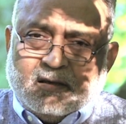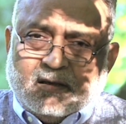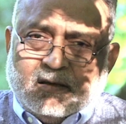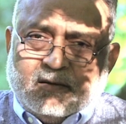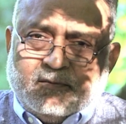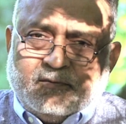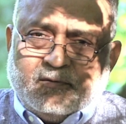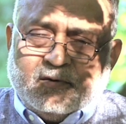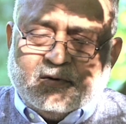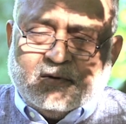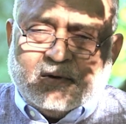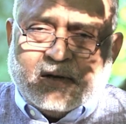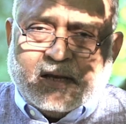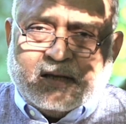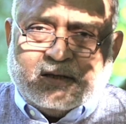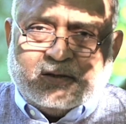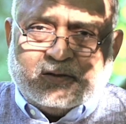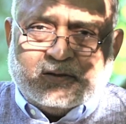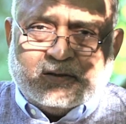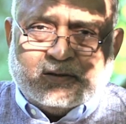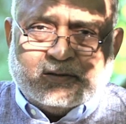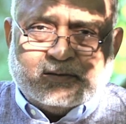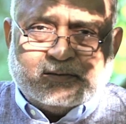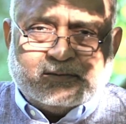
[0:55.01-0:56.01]
If you
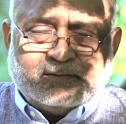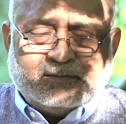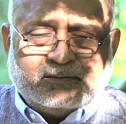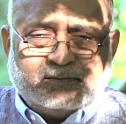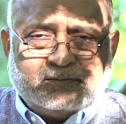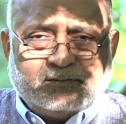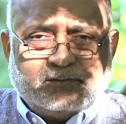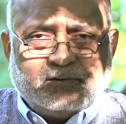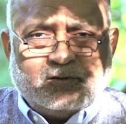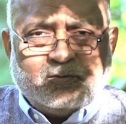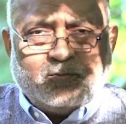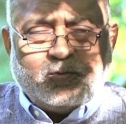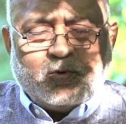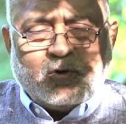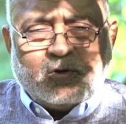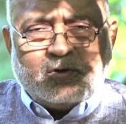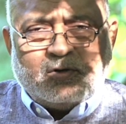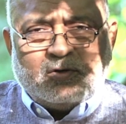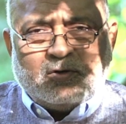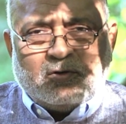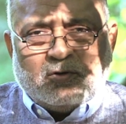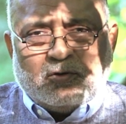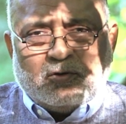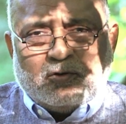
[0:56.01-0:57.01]
like to
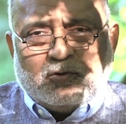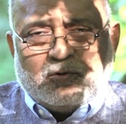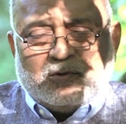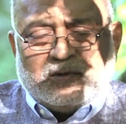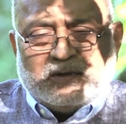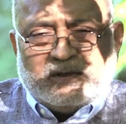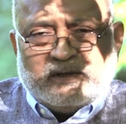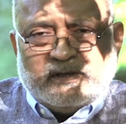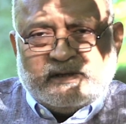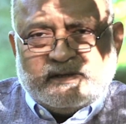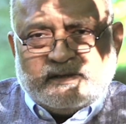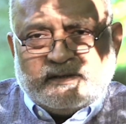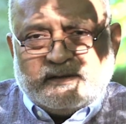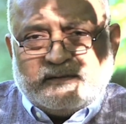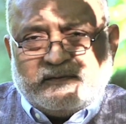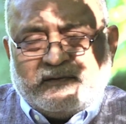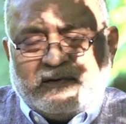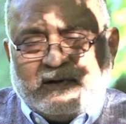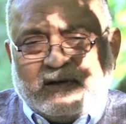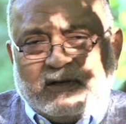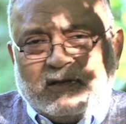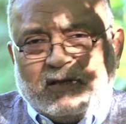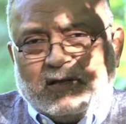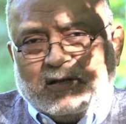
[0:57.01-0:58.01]
ponder over this
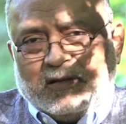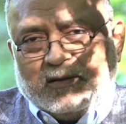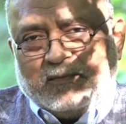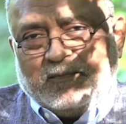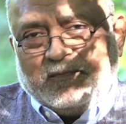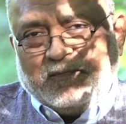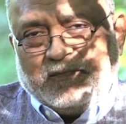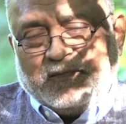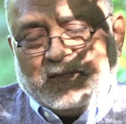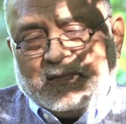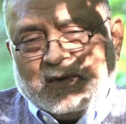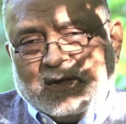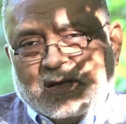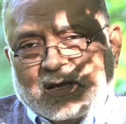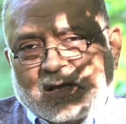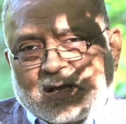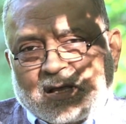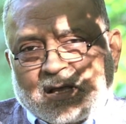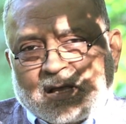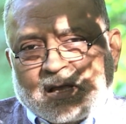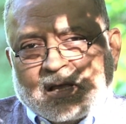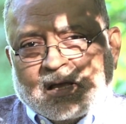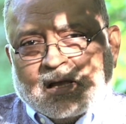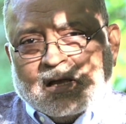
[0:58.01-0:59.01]
further,
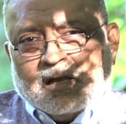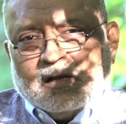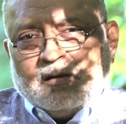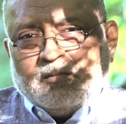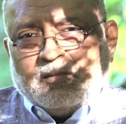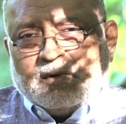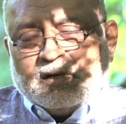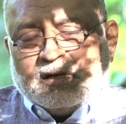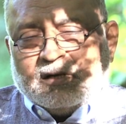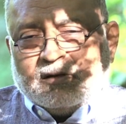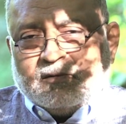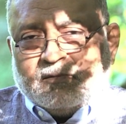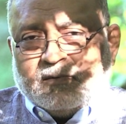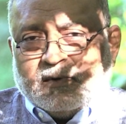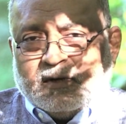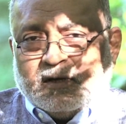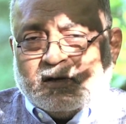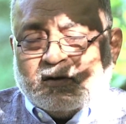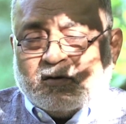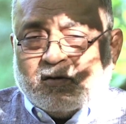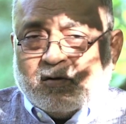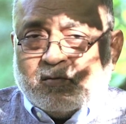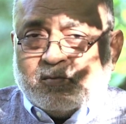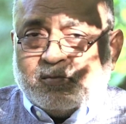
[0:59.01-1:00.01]
I'll make it very
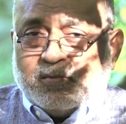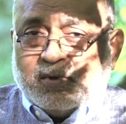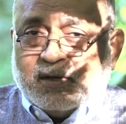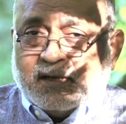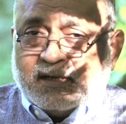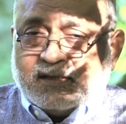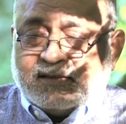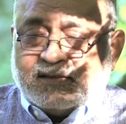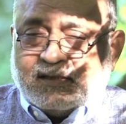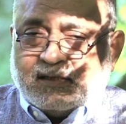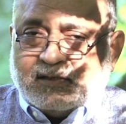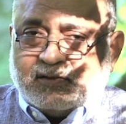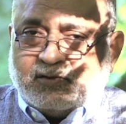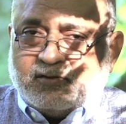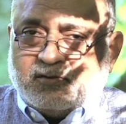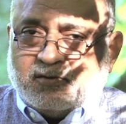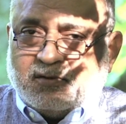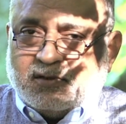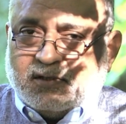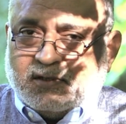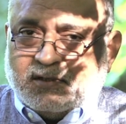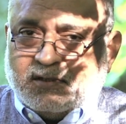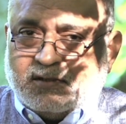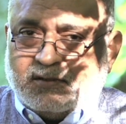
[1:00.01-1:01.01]
complex
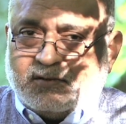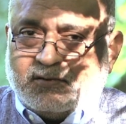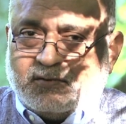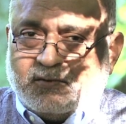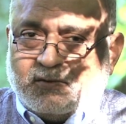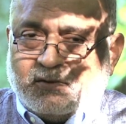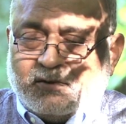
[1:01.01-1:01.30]
actually, so